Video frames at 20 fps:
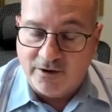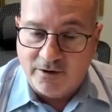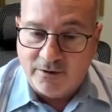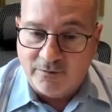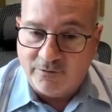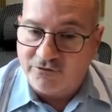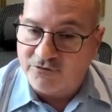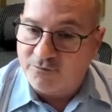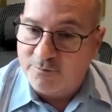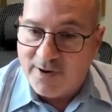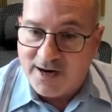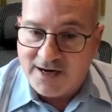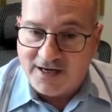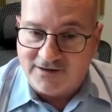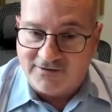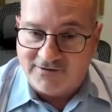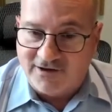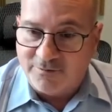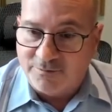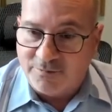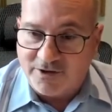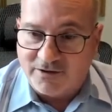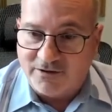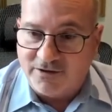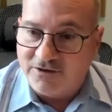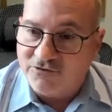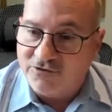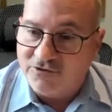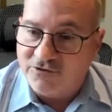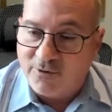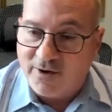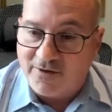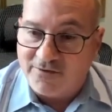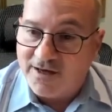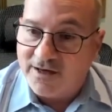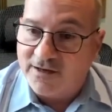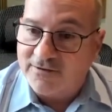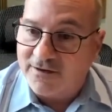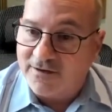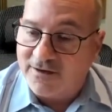which many typically do at the
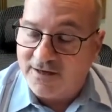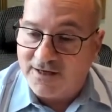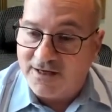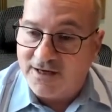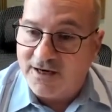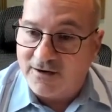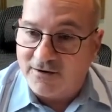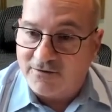end of the year